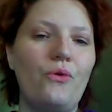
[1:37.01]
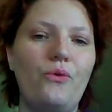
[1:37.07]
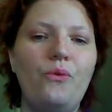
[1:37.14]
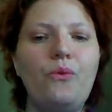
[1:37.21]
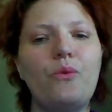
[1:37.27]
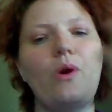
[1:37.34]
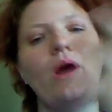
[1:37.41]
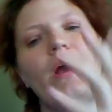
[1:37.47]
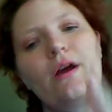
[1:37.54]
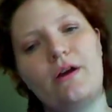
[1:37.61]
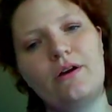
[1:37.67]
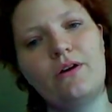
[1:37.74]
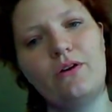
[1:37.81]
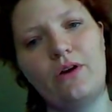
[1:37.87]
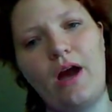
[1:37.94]

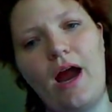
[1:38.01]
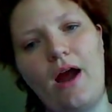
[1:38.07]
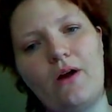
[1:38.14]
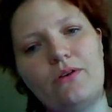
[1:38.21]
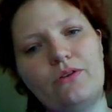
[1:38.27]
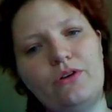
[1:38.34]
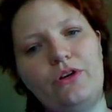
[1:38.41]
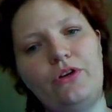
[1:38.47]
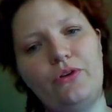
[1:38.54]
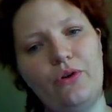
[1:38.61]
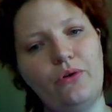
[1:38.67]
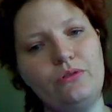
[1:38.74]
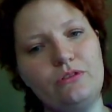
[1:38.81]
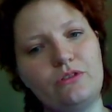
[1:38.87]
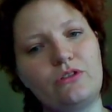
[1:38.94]
where or how you
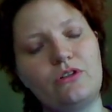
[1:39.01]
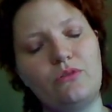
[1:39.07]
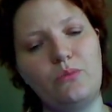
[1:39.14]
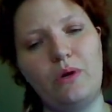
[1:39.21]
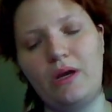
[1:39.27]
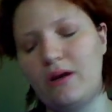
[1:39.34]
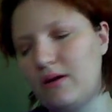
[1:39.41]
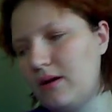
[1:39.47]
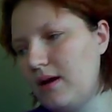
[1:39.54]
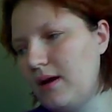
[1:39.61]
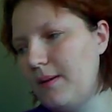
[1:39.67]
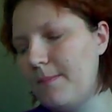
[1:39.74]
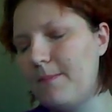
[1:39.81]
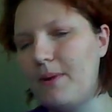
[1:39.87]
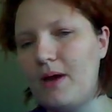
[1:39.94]
know it's a good wig or not.